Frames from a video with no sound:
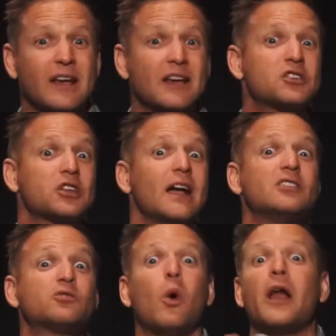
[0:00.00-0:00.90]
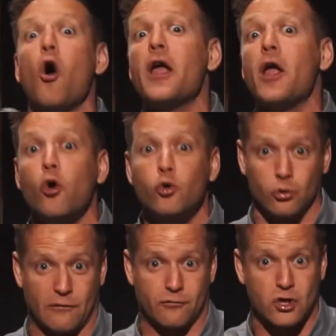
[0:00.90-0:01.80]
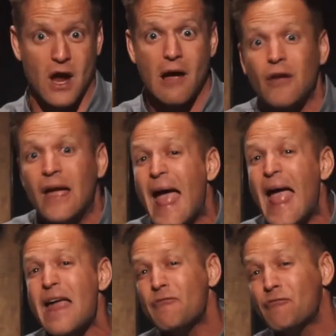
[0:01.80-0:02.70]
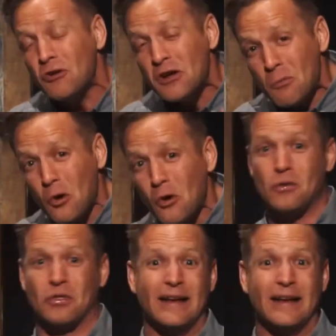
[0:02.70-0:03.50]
that contains one iota of chaff. Every word